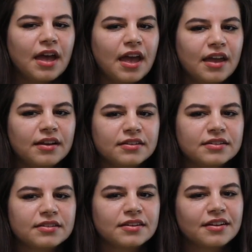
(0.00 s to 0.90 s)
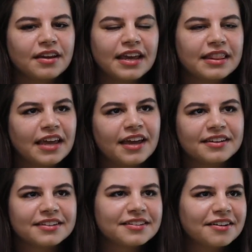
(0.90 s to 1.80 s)
and in the
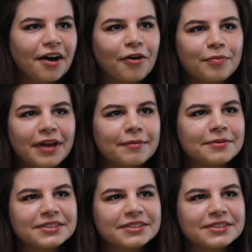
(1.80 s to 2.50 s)
end I will be able